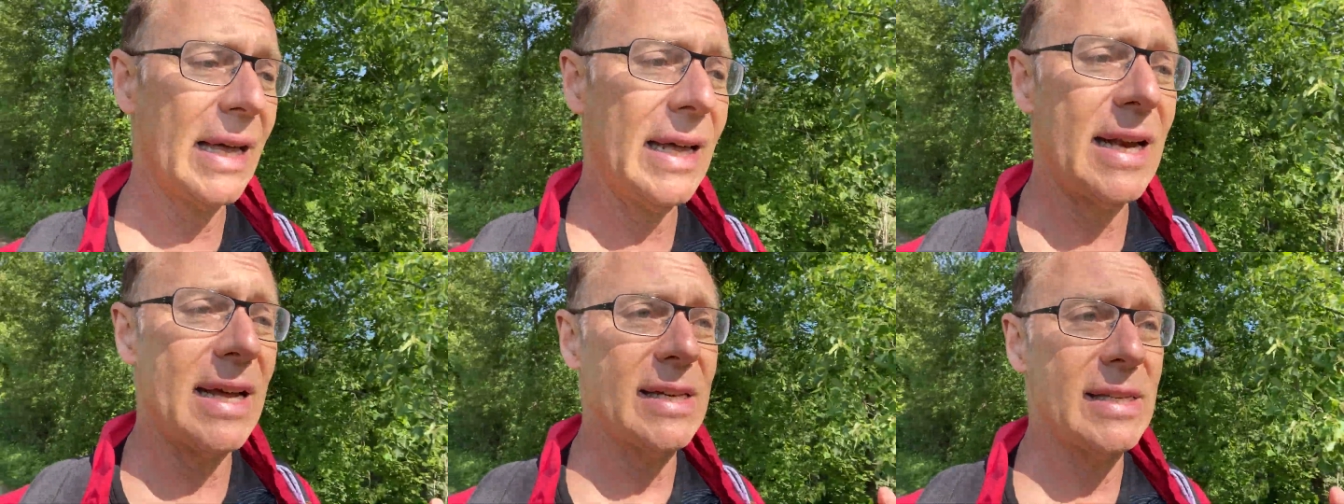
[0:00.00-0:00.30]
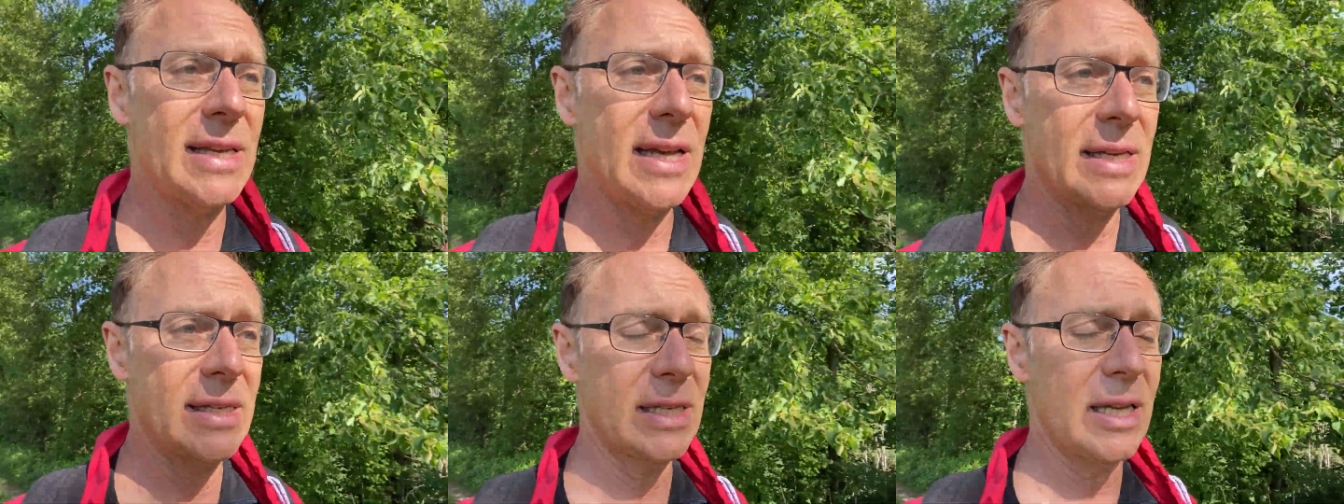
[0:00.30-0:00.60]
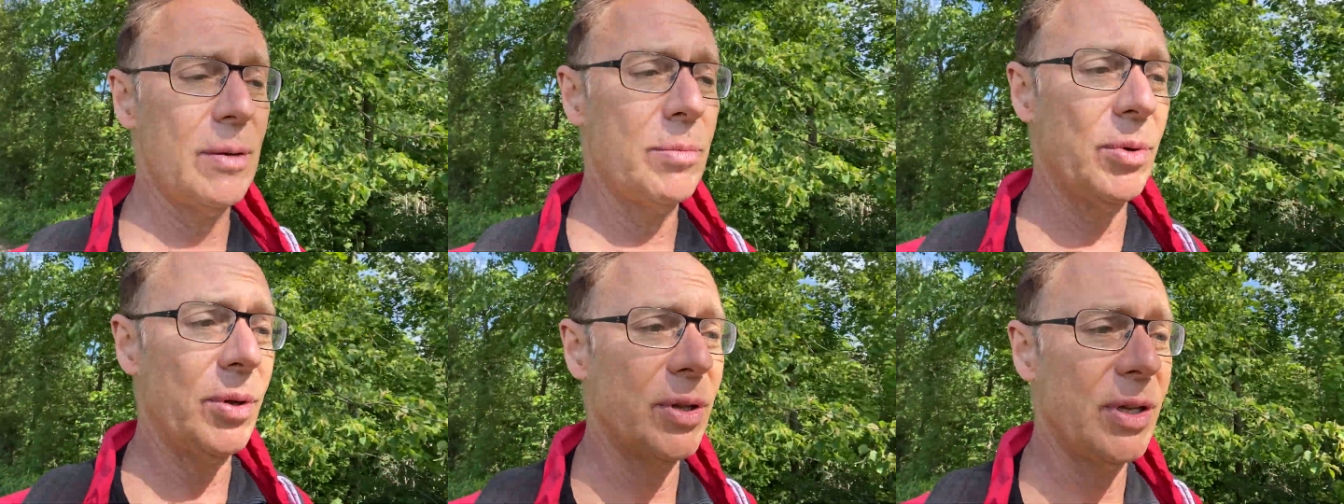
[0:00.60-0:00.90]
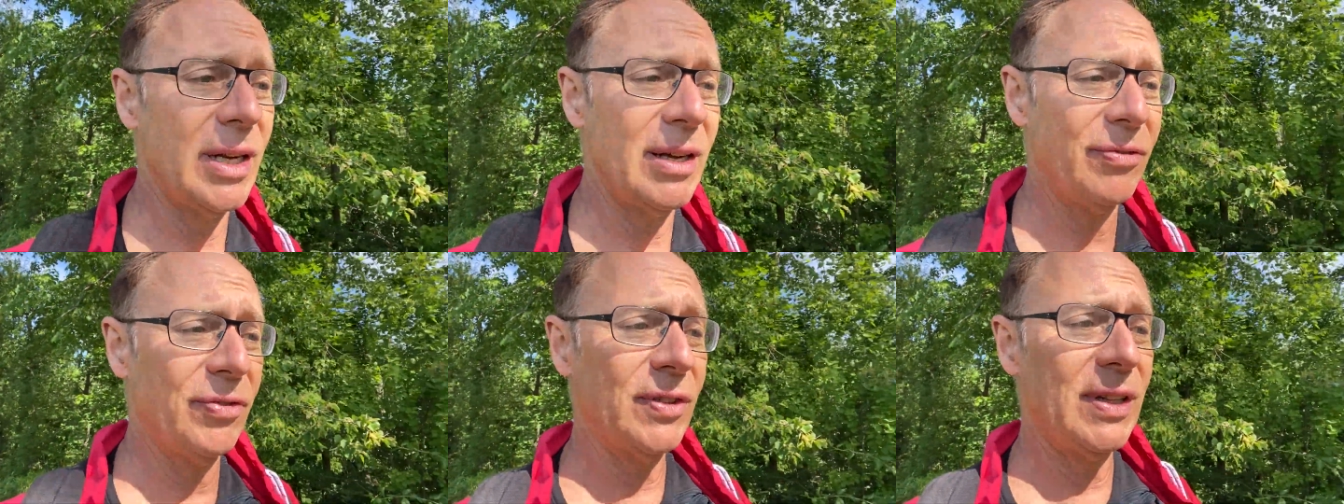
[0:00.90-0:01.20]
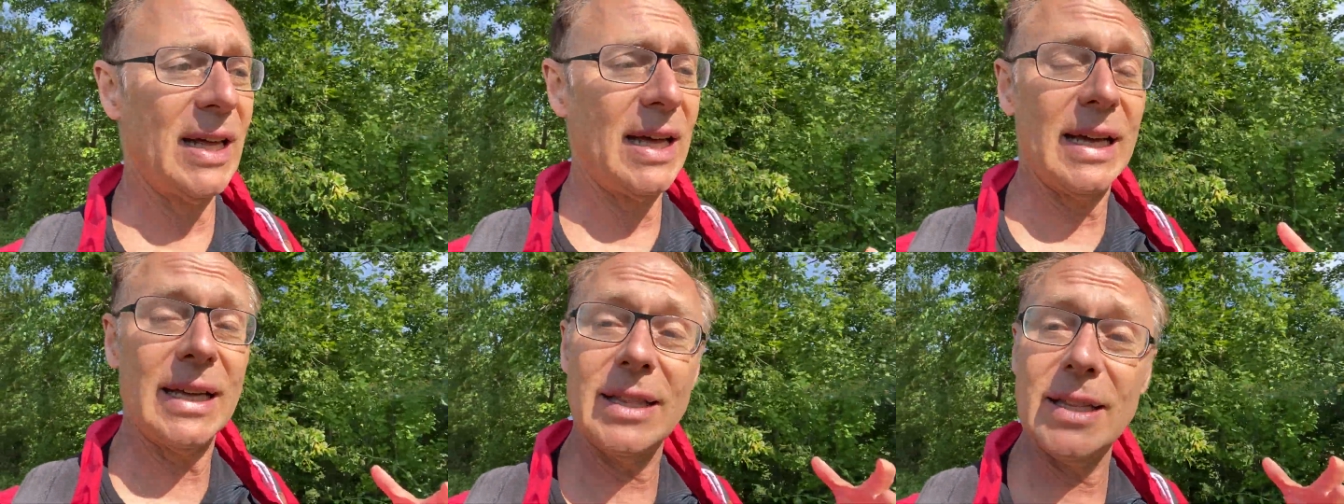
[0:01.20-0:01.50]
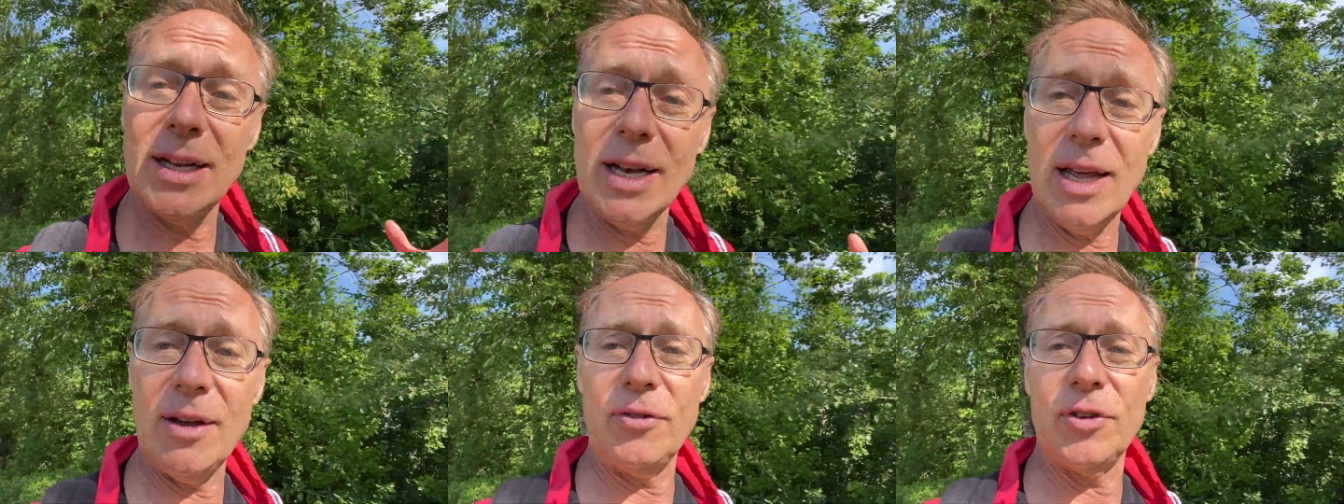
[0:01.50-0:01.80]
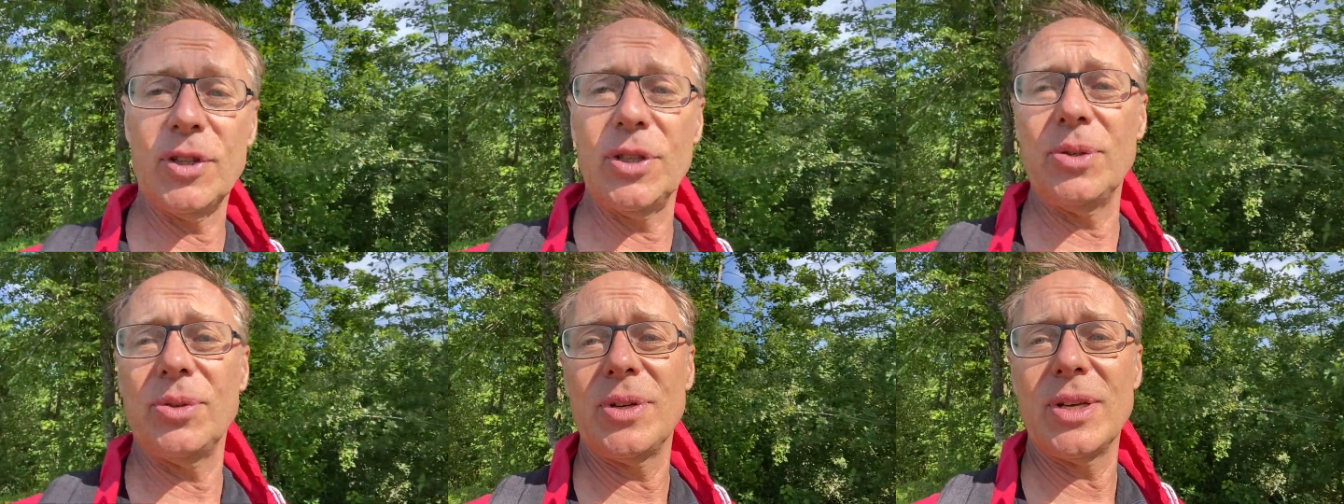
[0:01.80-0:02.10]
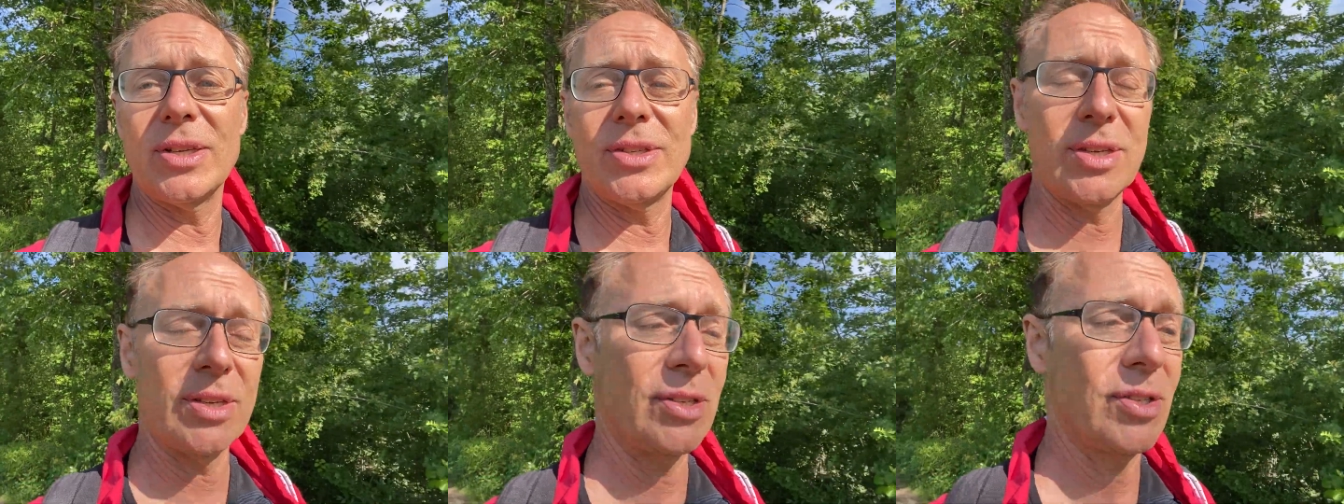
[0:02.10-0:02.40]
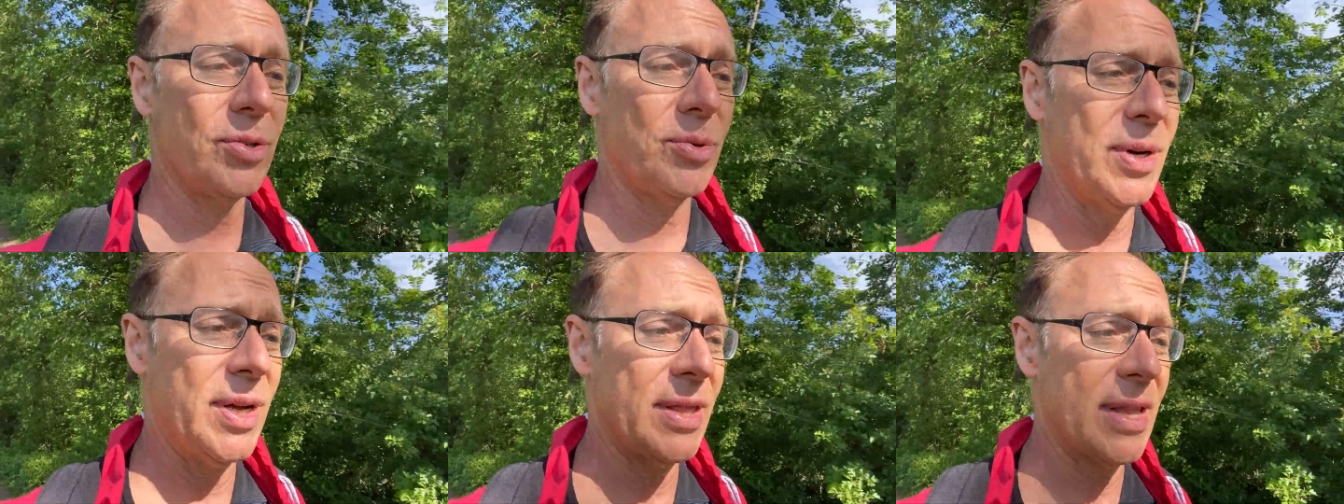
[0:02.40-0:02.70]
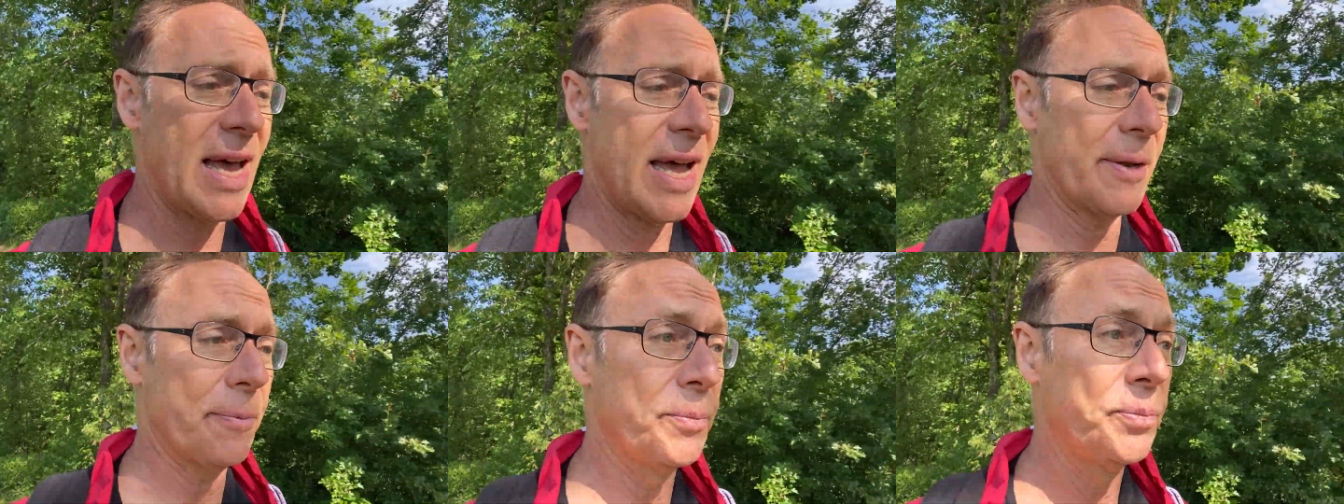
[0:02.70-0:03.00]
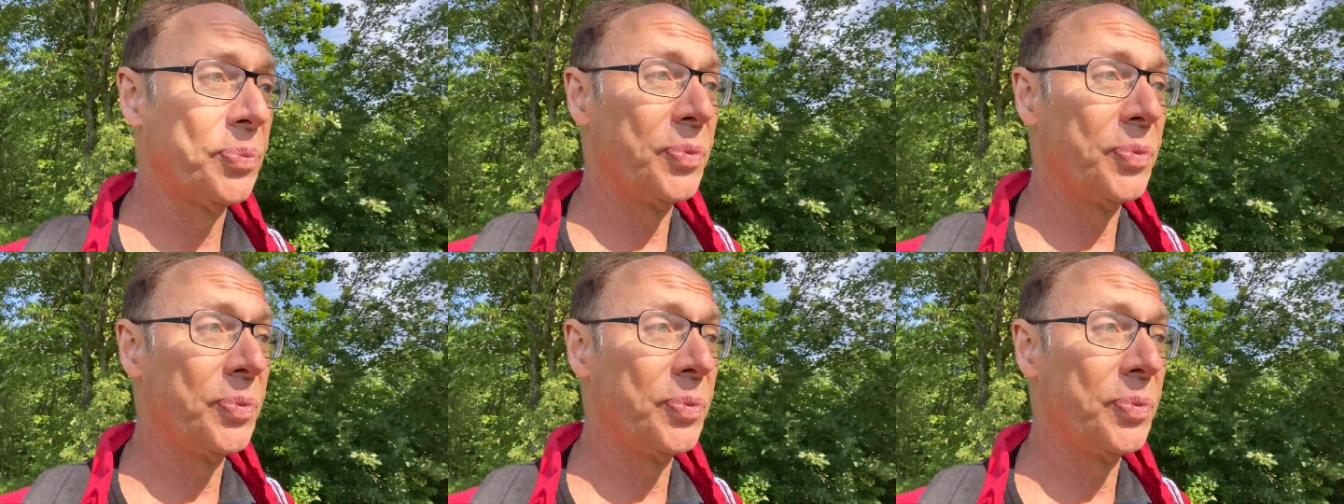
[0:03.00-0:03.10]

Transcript: And as I step on the left leg, the left gluteus is doing that.